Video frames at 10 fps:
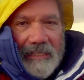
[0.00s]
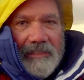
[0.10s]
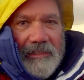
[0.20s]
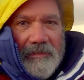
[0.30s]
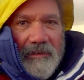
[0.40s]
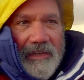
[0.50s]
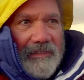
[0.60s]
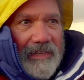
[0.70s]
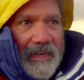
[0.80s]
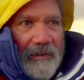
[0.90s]
So the
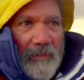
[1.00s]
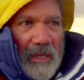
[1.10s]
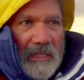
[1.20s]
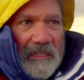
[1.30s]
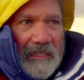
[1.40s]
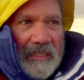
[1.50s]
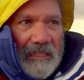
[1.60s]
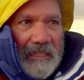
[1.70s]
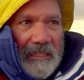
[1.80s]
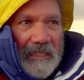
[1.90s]
rain's come,
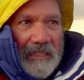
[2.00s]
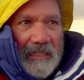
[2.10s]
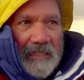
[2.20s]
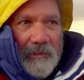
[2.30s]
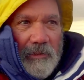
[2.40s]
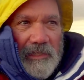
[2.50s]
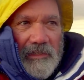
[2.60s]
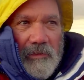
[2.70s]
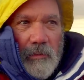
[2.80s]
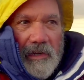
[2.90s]
the wind
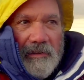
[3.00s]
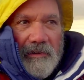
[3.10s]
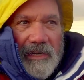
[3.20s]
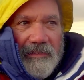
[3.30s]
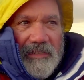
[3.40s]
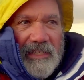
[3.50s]
has swung around,